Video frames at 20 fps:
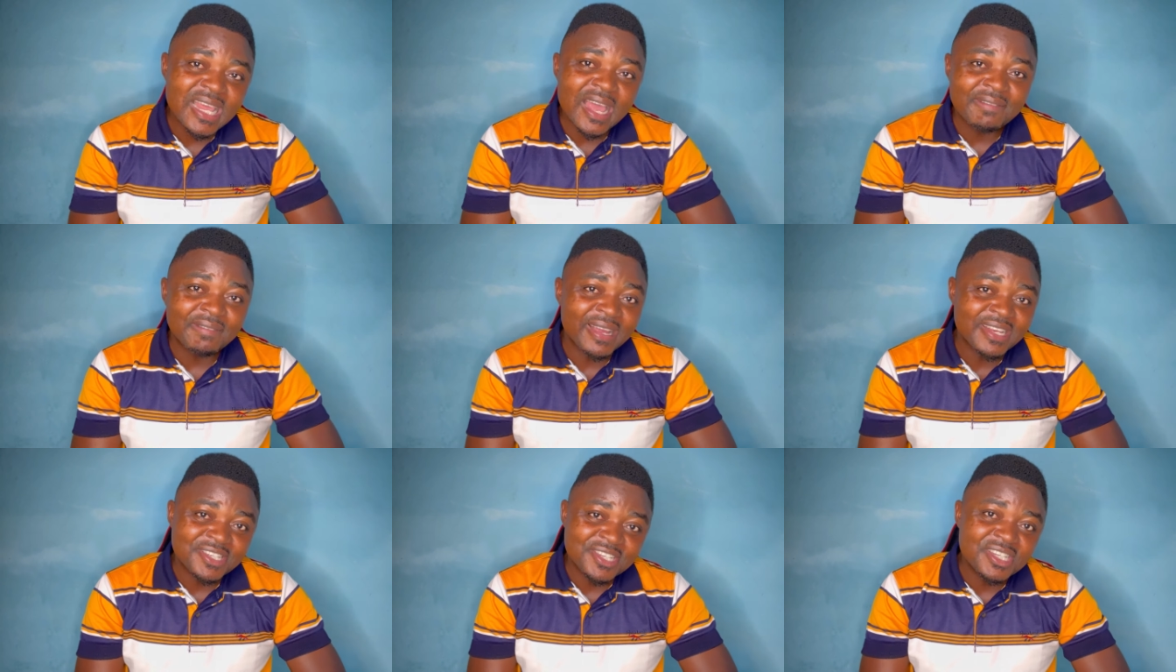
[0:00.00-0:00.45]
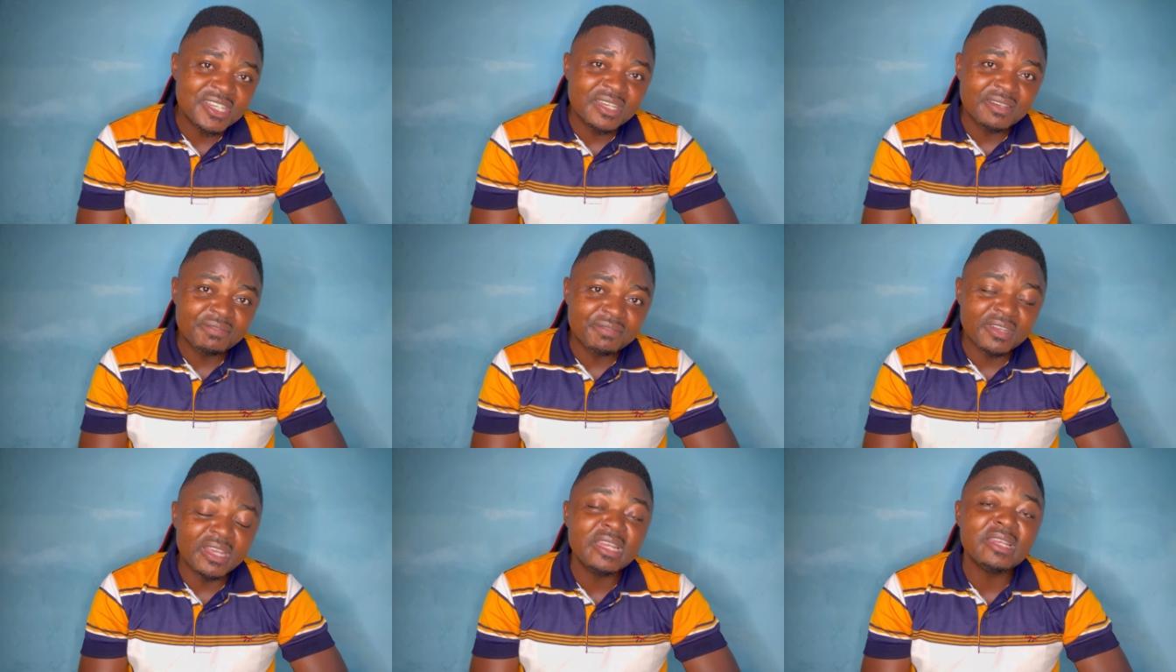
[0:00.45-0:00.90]
have achieved
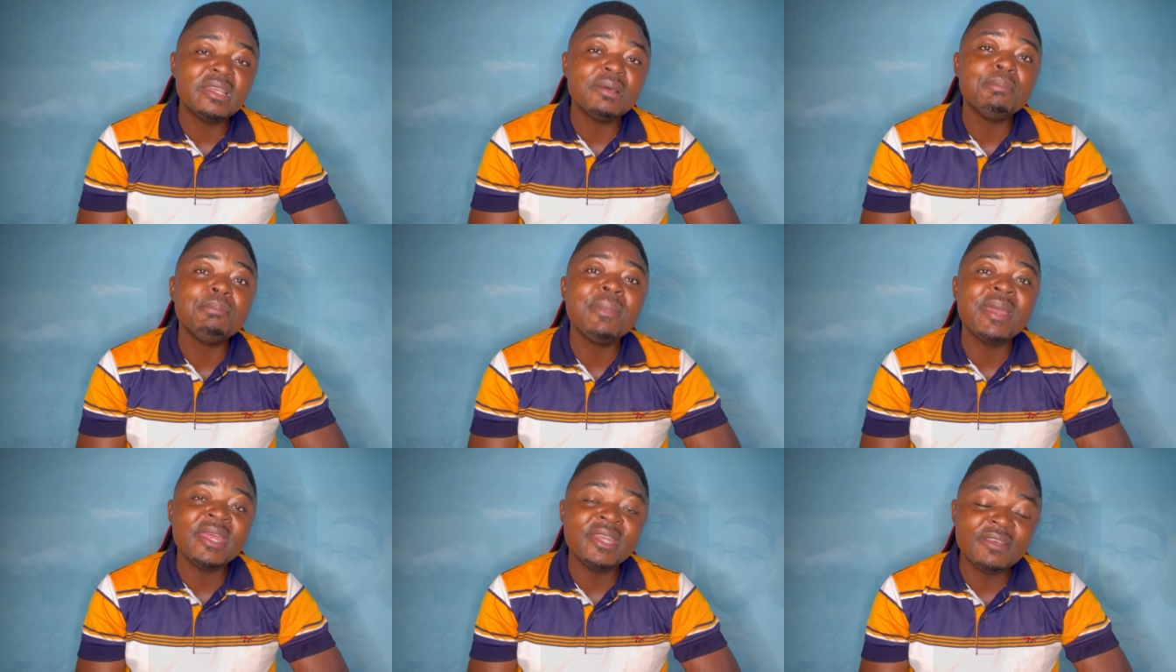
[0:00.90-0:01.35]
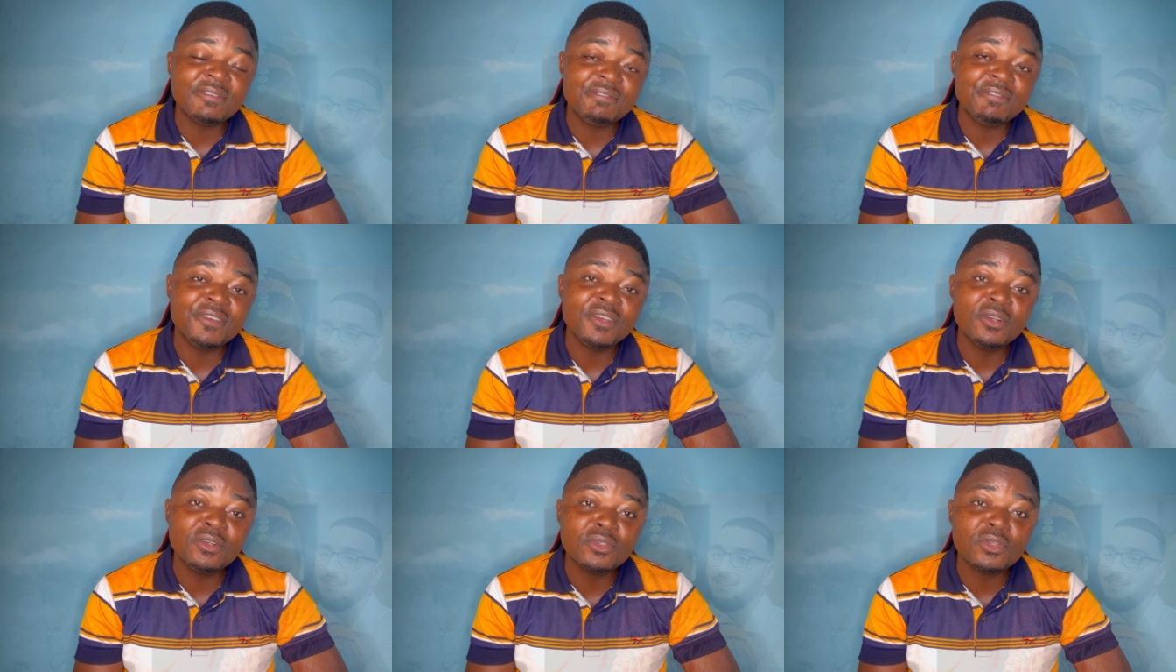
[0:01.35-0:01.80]
in the
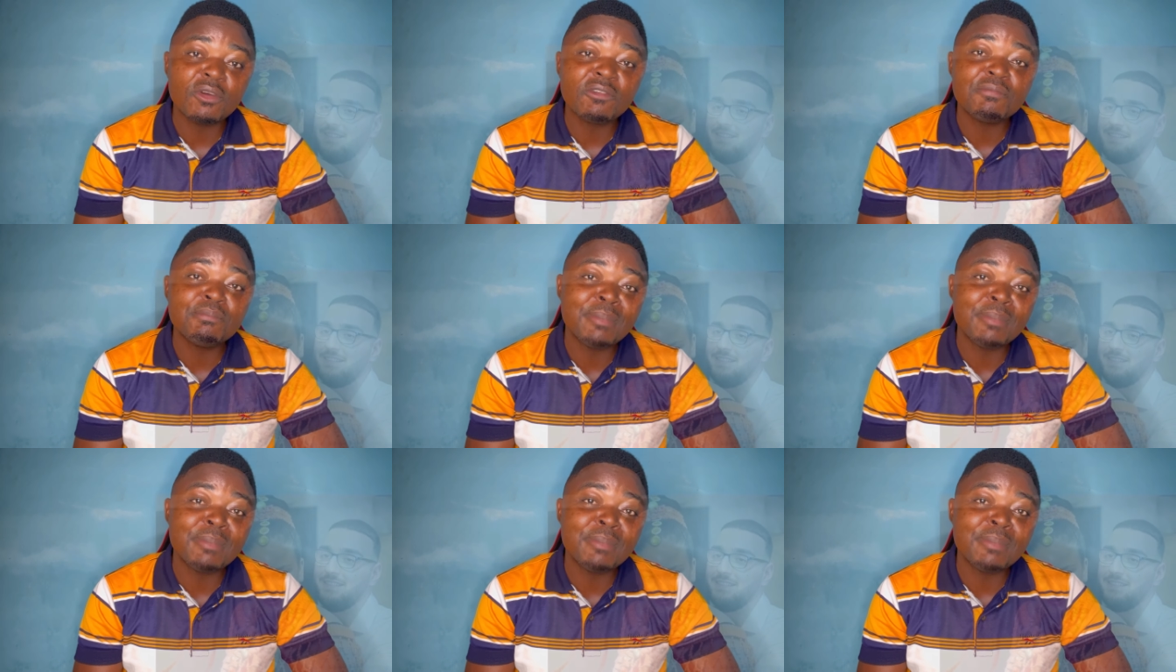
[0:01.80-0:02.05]
field of